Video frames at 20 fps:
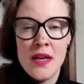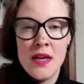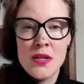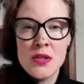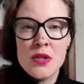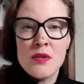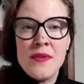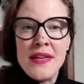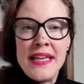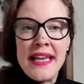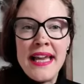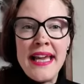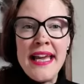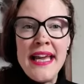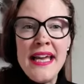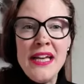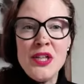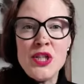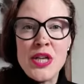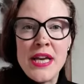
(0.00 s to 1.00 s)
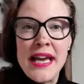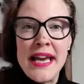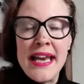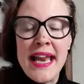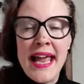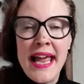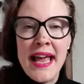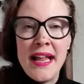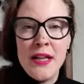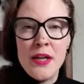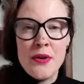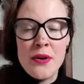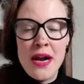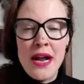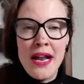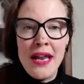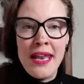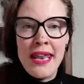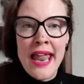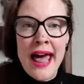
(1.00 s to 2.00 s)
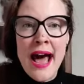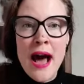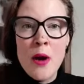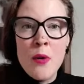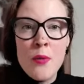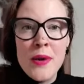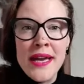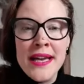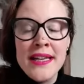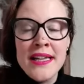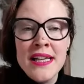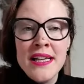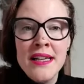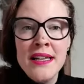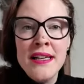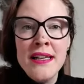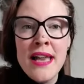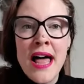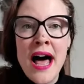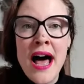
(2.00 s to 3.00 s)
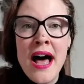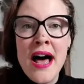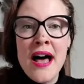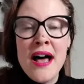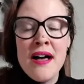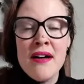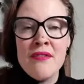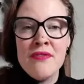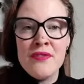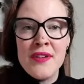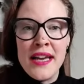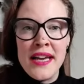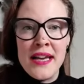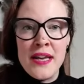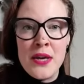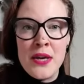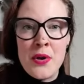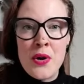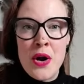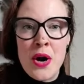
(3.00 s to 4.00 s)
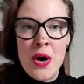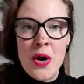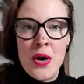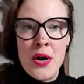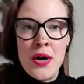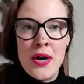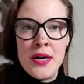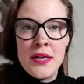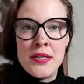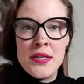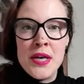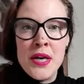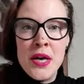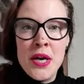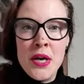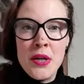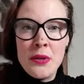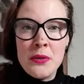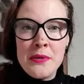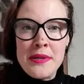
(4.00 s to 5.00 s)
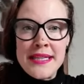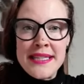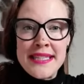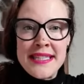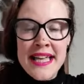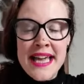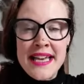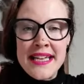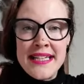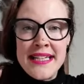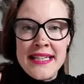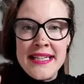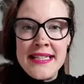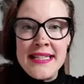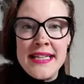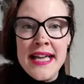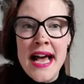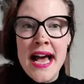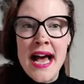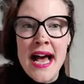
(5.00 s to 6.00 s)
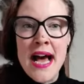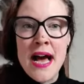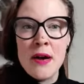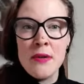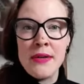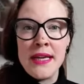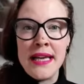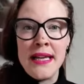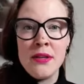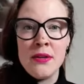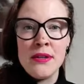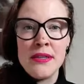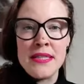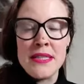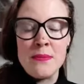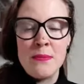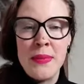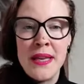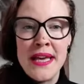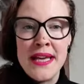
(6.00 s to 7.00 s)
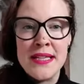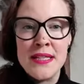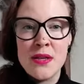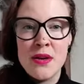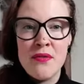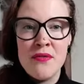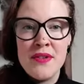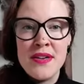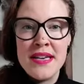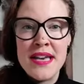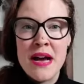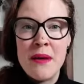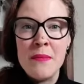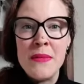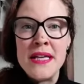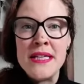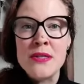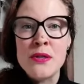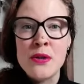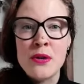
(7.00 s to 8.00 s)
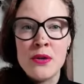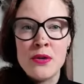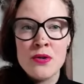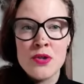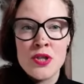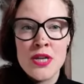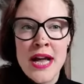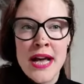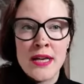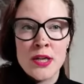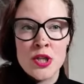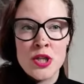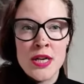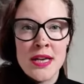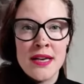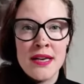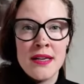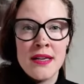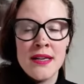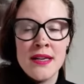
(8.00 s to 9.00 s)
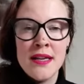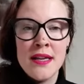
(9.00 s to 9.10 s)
So, with each inhale, you're allowing the love in your heart to descend down into this place of numbness or contraction.